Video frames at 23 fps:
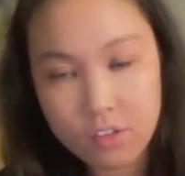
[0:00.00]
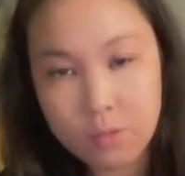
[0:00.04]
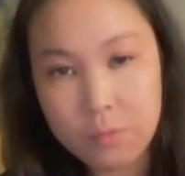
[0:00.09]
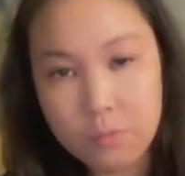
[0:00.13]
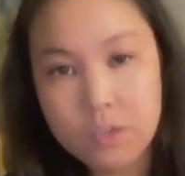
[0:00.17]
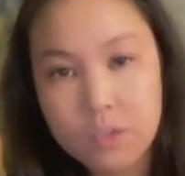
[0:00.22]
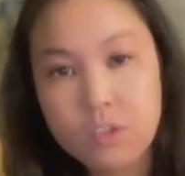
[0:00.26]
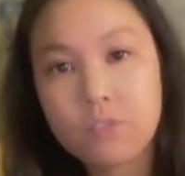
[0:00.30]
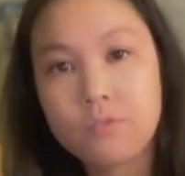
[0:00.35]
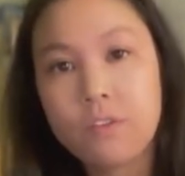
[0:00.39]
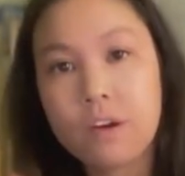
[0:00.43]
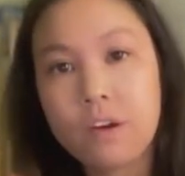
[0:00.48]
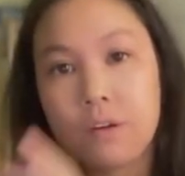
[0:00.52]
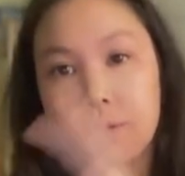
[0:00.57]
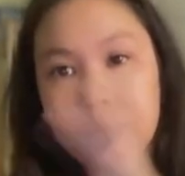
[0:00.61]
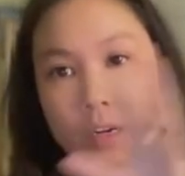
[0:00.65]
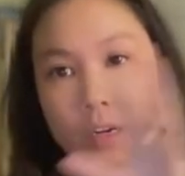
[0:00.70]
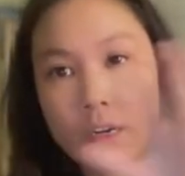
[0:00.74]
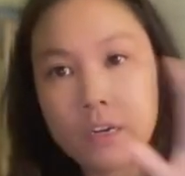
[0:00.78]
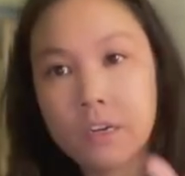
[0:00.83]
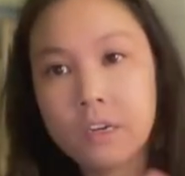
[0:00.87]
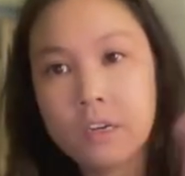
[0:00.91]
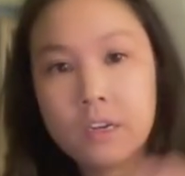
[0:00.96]
so much of
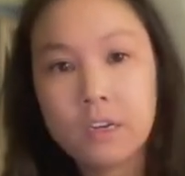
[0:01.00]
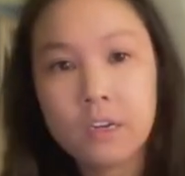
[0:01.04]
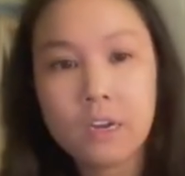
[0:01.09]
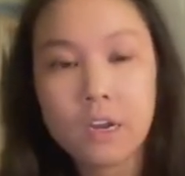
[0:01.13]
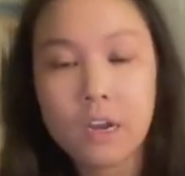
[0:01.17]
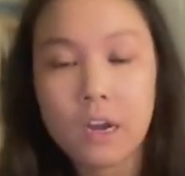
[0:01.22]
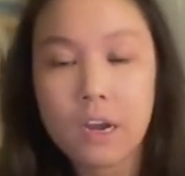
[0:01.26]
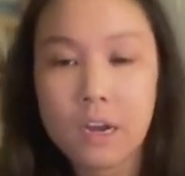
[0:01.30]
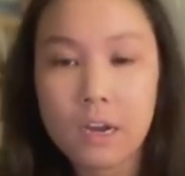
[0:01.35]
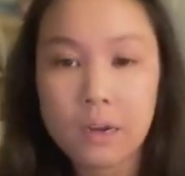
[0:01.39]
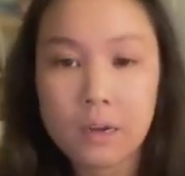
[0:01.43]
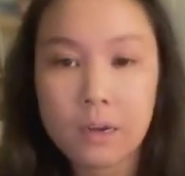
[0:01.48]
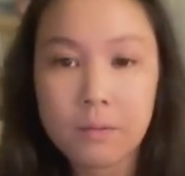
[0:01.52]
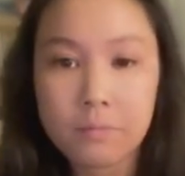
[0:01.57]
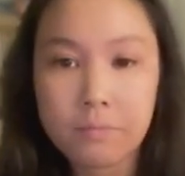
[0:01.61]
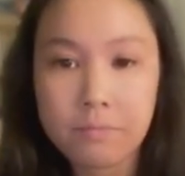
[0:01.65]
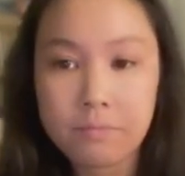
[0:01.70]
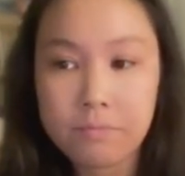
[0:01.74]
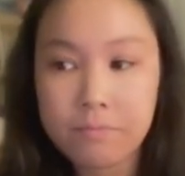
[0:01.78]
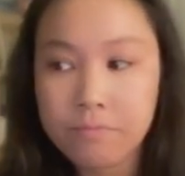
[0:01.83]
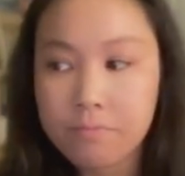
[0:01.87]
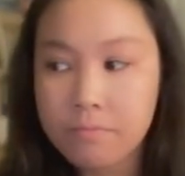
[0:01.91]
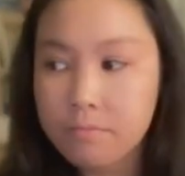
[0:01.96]
our
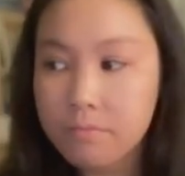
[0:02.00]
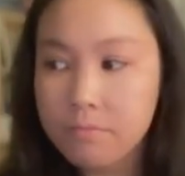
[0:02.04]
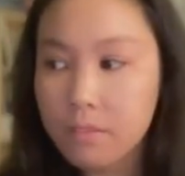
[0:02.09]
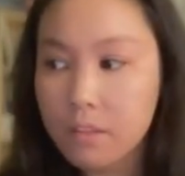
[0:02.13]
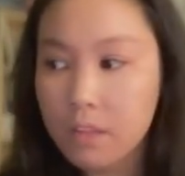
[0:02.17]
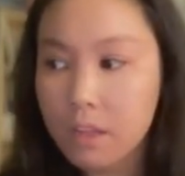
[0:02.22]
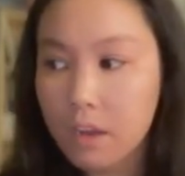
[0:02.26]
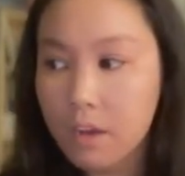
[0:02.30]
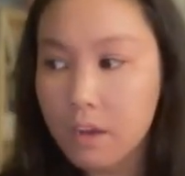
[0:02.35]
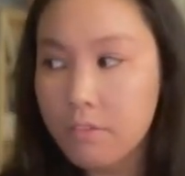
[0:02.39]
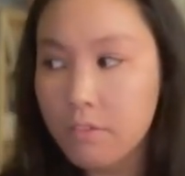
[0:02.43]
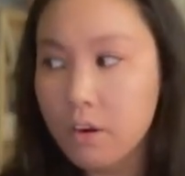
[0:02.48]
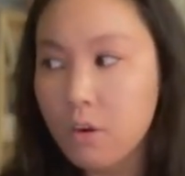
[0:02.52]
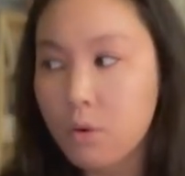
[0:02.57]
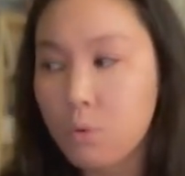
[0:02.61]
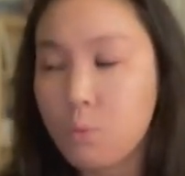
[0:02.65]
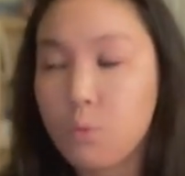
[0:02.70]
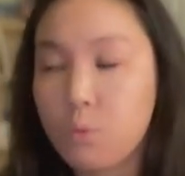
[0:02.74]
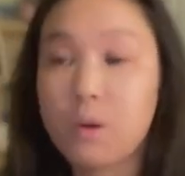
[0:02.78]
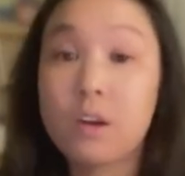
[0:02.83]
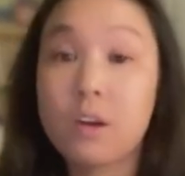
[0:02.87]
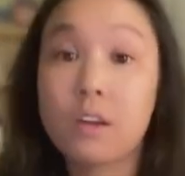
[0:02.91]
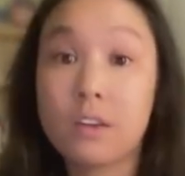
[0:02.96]
um, of our
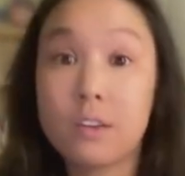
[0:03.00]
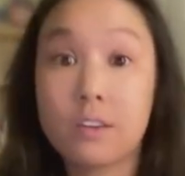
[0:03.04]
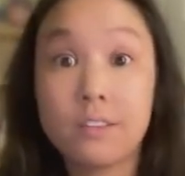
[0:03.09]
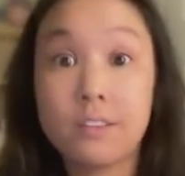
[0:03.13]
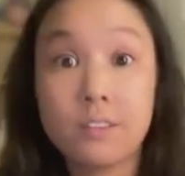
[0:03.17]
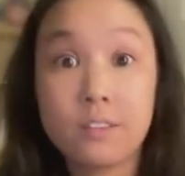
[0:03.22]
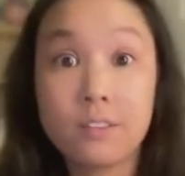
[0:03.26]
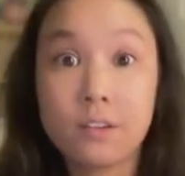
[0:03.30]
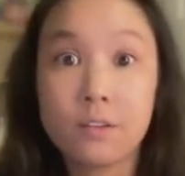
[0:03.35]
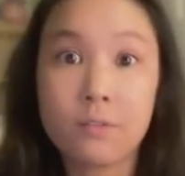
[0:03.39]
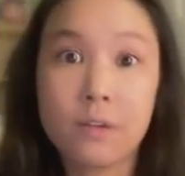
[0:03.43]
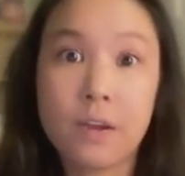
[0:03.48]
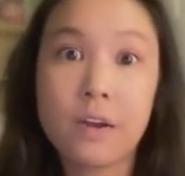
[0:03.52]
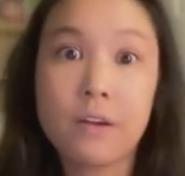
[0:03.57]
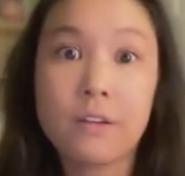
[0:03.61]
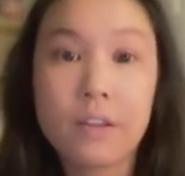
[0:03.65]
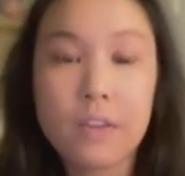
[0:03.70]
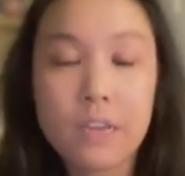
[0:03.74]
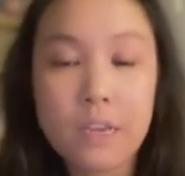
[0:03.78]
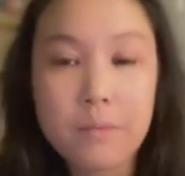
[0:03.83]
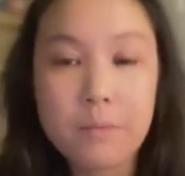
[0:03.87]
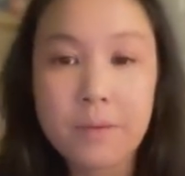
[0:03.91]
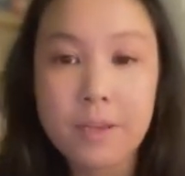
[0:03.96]
work is
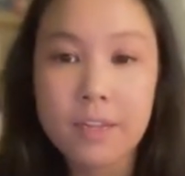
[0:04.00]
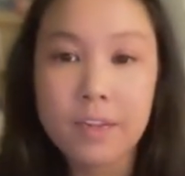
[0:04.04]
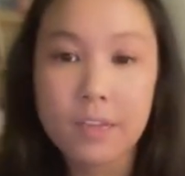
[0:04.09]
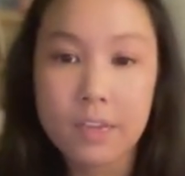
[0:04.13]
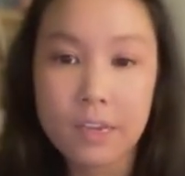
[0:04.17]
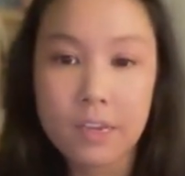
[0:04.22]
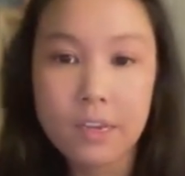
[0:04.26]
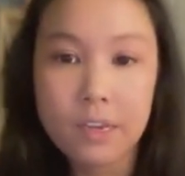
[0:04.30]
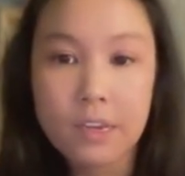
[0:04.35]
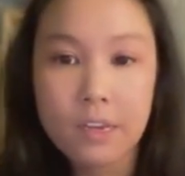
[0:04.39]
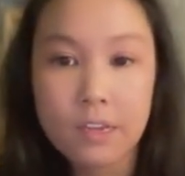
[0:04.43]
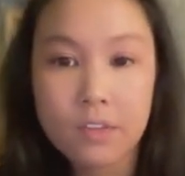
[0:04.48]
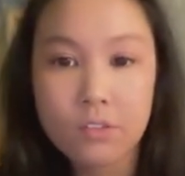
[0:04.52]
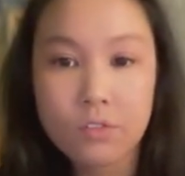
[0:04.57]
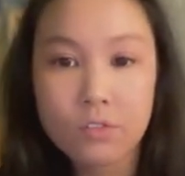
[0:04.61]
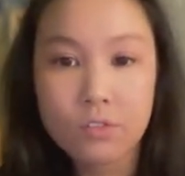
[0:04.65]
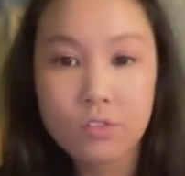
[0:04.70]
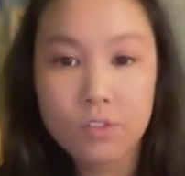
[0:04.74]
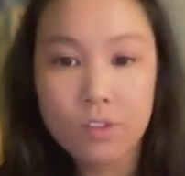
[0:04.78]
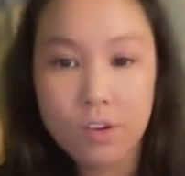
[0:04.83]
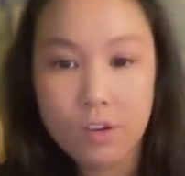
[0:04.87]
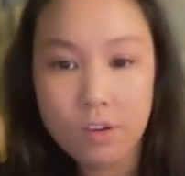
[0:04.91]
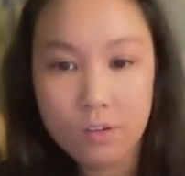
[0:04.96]
around EPD, and
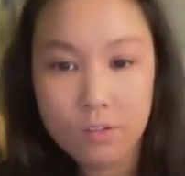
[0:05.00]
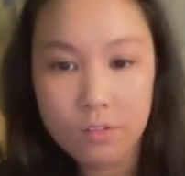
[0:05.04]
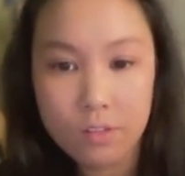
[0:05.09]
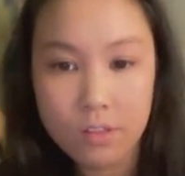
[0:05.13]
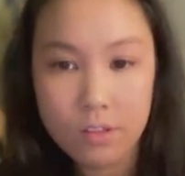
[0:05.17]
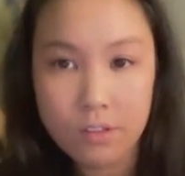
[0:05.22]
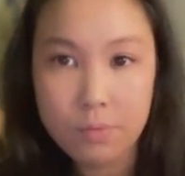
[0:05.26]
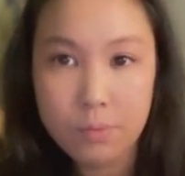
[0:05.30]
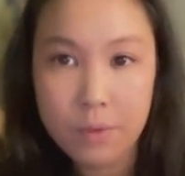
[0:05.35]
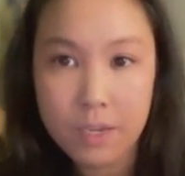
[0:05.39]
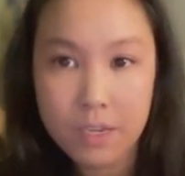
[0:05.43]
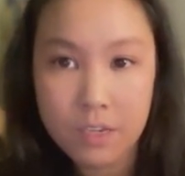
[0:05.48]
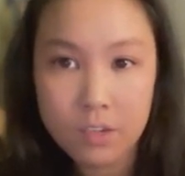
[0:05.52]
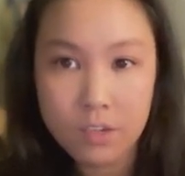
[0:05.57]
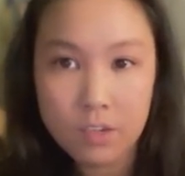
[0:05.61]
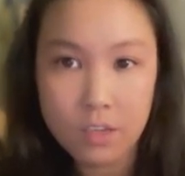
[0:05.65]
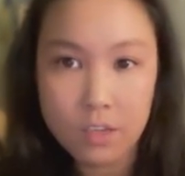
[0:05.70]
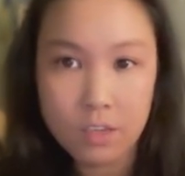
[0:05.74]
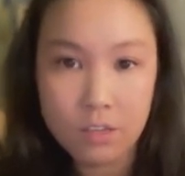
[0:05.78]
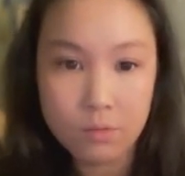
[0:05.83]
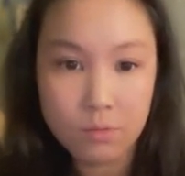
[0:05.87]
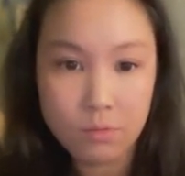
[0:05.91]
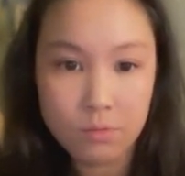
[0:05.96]
so this page
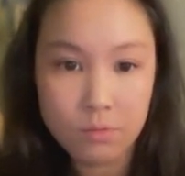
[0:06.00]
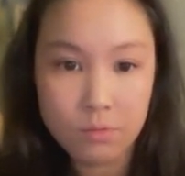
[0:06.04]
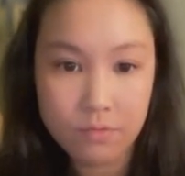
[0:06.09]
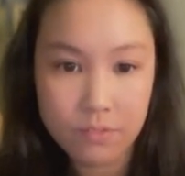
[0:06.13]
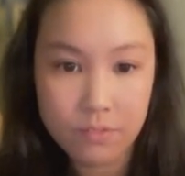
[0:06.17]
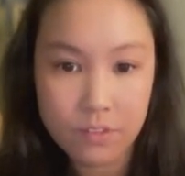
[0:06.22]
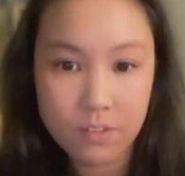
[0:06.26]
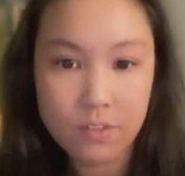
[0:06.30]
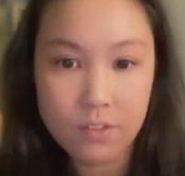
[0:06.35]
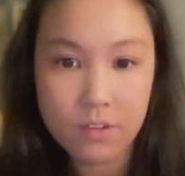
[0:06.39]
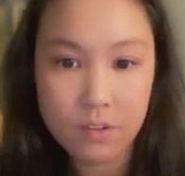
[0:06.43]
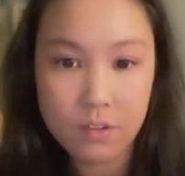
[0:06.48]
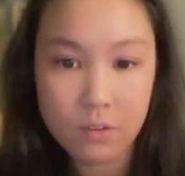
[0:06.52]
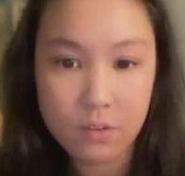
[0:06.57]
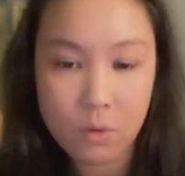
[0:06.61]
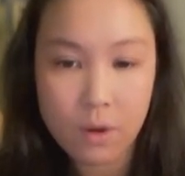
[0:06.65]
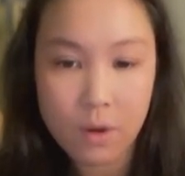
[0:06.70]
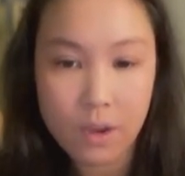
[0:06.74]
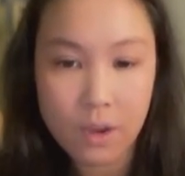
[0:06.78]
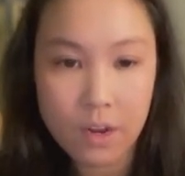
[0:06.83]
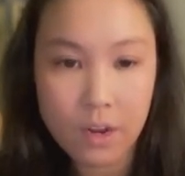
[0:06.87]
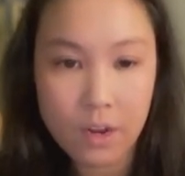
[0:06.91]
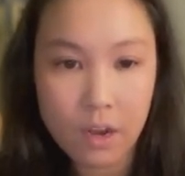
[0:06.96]
gets visited
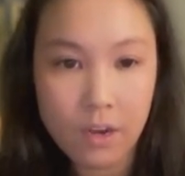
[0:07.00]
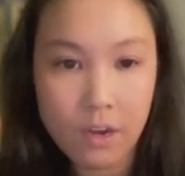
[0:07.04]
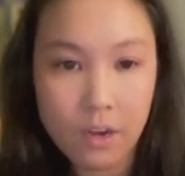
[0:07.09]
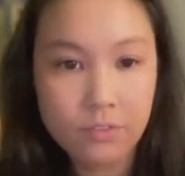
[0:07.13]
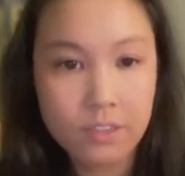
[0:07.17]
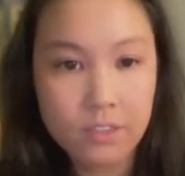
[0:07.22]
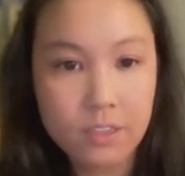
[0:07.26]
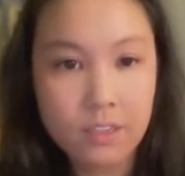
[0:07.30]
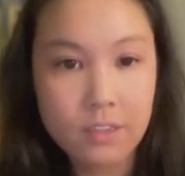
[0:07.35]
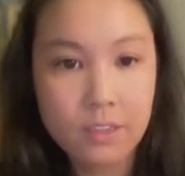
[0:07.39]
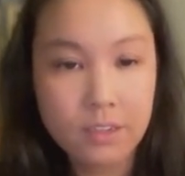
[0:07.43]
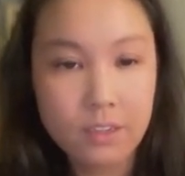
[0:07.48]
quite often.